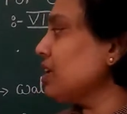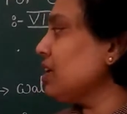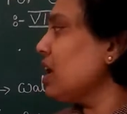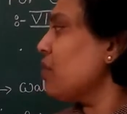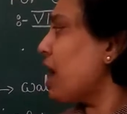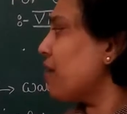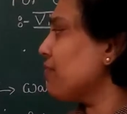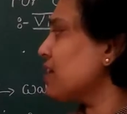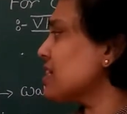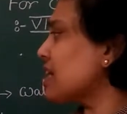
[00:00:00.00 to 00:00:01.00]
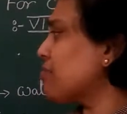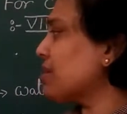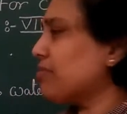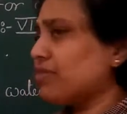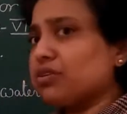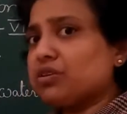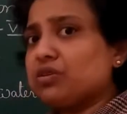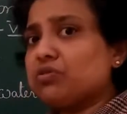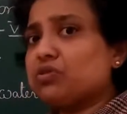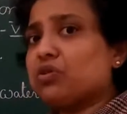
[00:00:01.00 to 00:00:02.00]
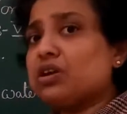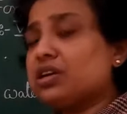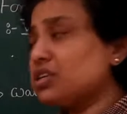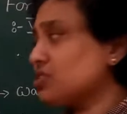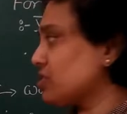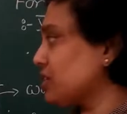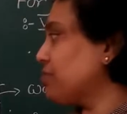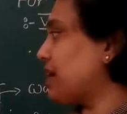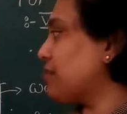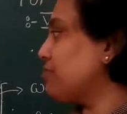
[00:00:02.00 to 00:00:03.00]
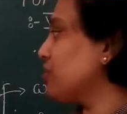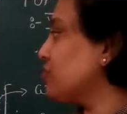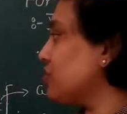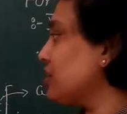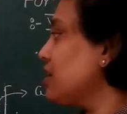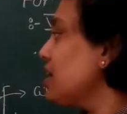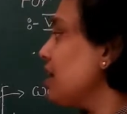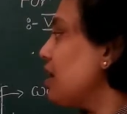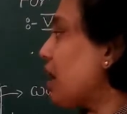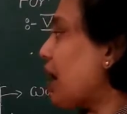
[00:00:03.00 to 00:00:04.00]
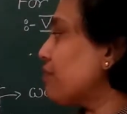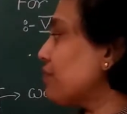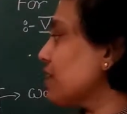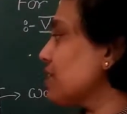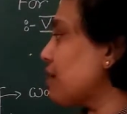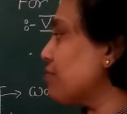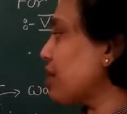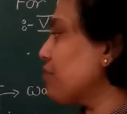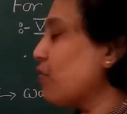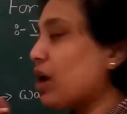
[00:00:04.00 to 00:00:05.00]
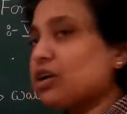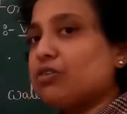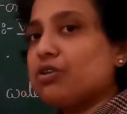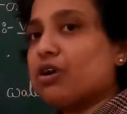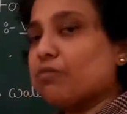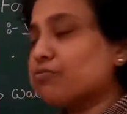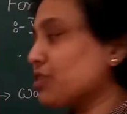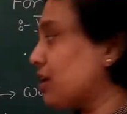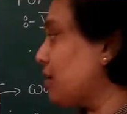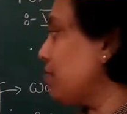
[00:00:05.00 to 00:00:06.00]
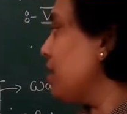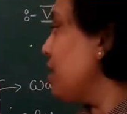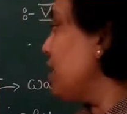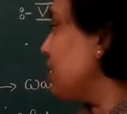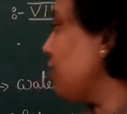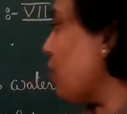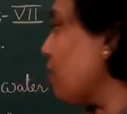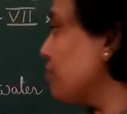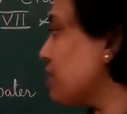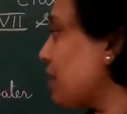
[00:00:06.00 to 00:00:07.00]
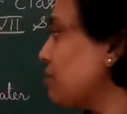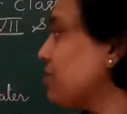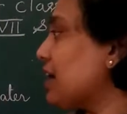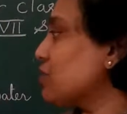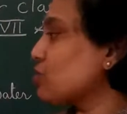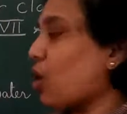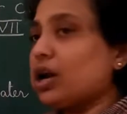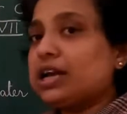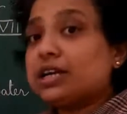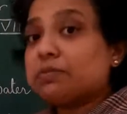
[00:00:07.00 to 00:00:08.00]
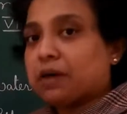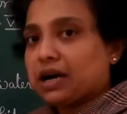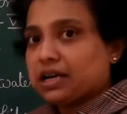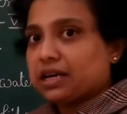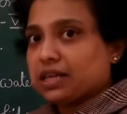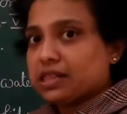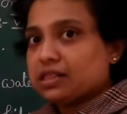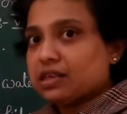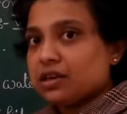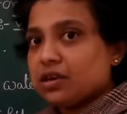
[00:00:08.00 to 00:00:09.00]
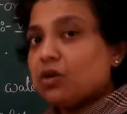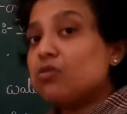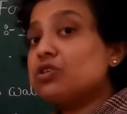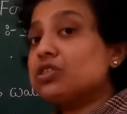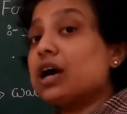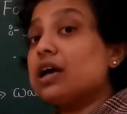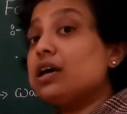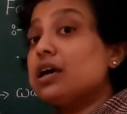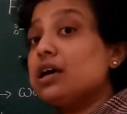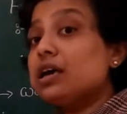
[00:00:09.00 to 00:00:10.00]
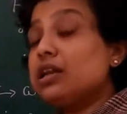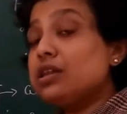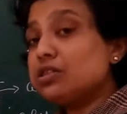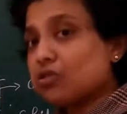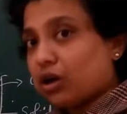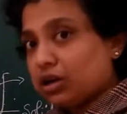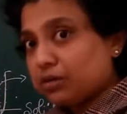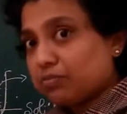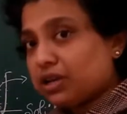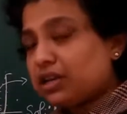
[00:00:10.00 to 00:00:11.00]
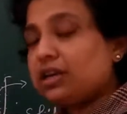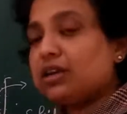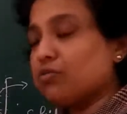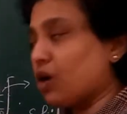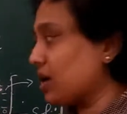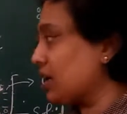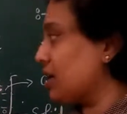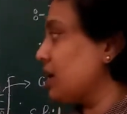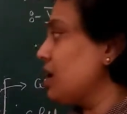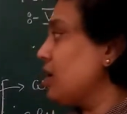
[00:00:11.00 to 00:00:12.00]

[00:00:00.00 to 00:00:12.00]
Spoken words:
now after some time, you don't disturb that mixture. After some time, what you will observe? You will observe the solid particles which are insoluble in water.